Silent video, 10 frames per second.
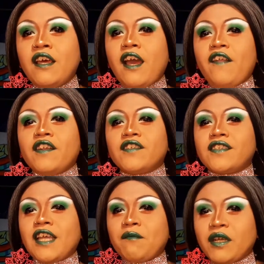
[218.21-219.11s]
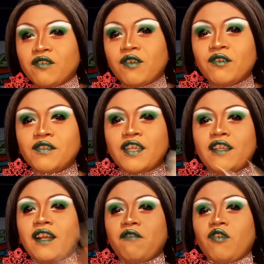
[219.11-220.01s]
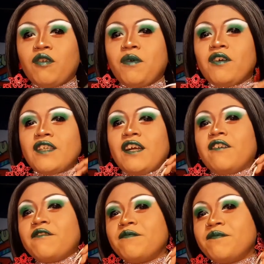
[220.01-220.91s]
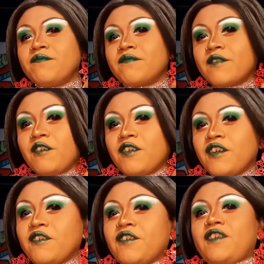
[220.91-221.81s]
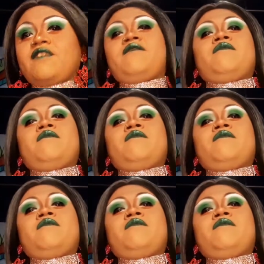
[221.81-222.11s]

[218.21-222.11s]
and then just take mental notes, and then I wrote them all down. Oh, here, hold on.